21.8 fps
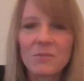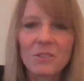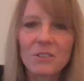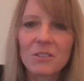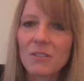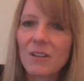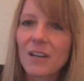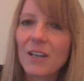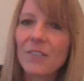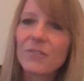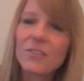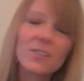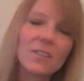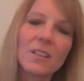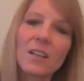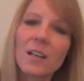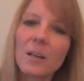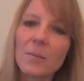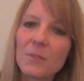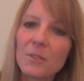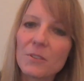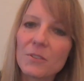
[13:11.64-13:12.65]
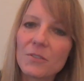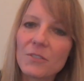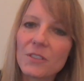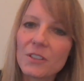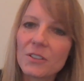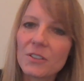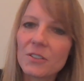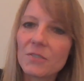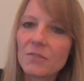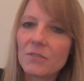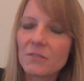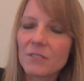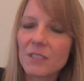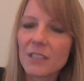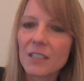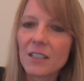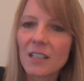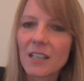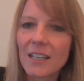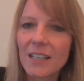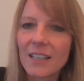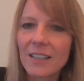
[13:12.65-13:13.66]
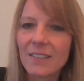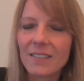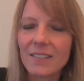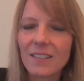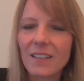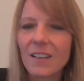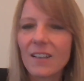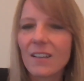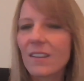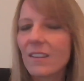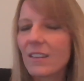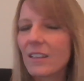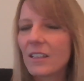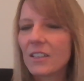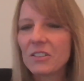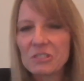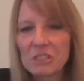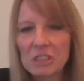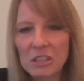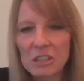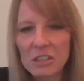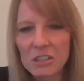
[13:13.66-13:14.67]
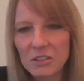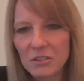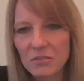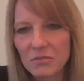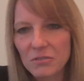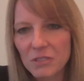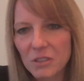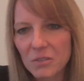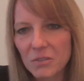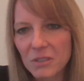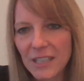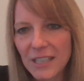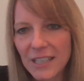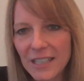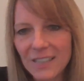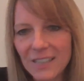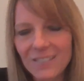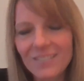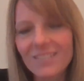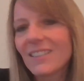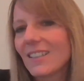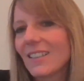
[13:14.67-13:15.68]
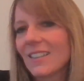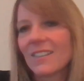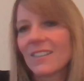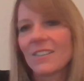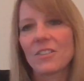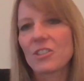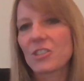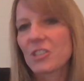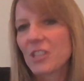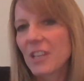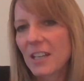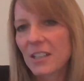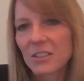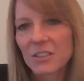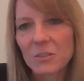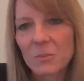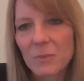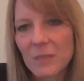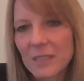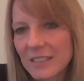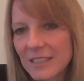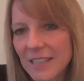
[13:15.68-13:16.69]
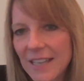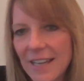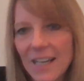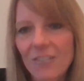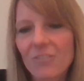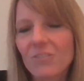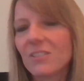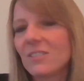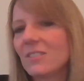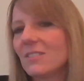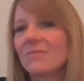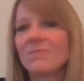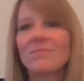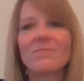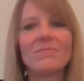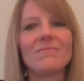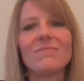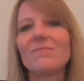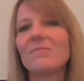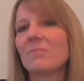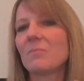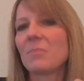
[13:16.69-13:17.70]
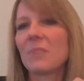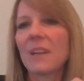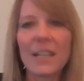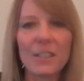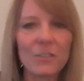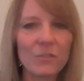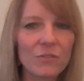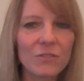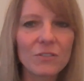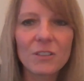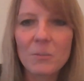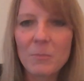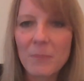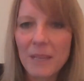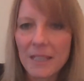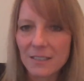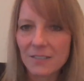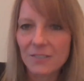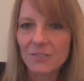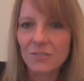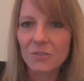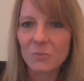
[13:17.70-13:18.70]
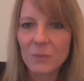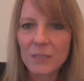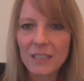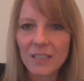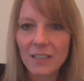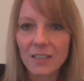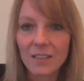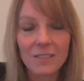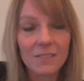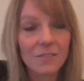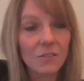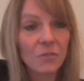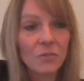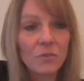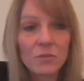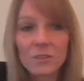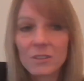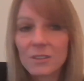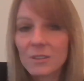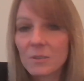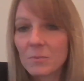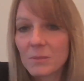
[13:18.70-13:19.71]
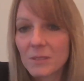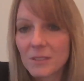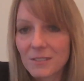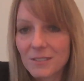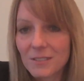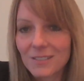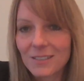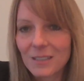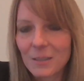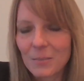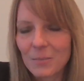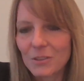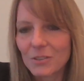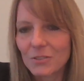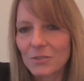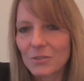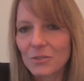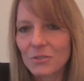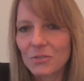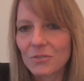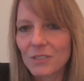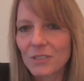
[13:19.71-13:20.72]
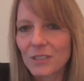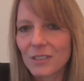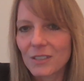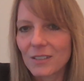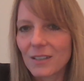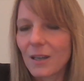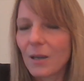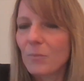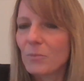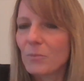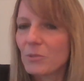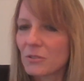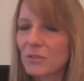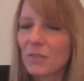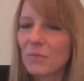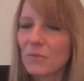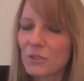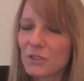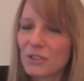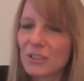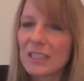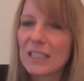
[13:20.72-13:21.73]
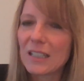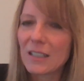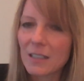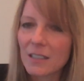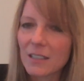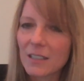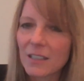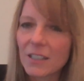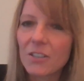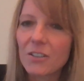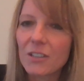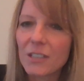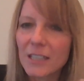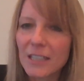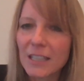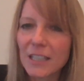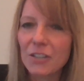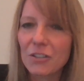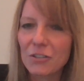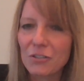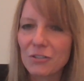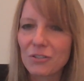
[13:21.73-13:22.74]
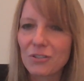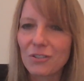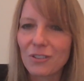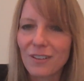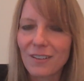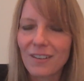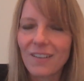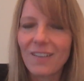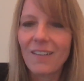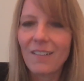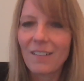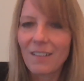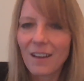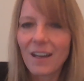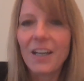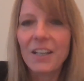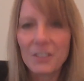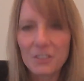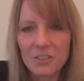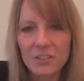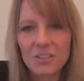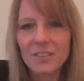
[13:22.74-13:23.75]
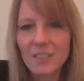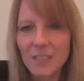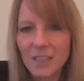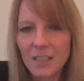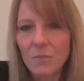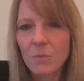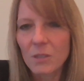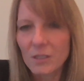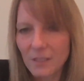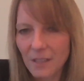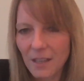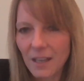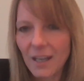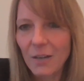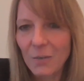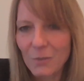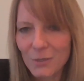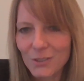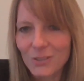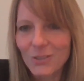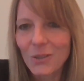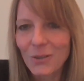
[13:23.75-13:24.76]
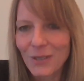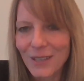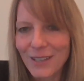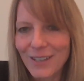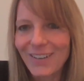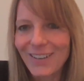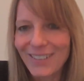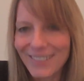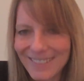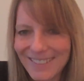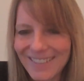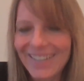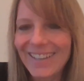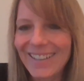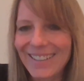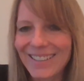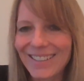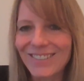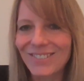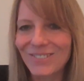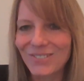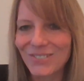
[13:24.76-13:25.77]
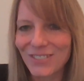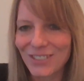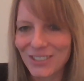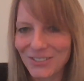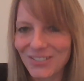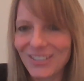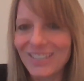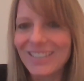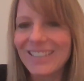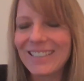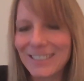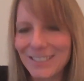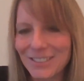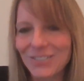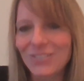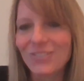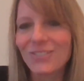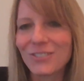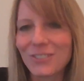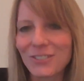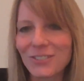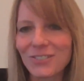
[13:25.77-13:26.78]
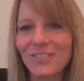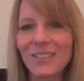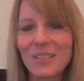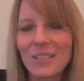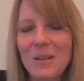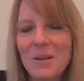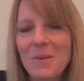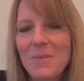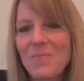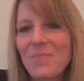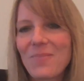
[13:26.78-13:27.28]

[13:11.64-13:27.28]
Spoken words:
after a couple of years, we realized things started eroding, shares went down, brand fundamentals weakened. Of course, the business numbers also didn't come. So there was a clear need to understand what the heck was going on and what we needed to do.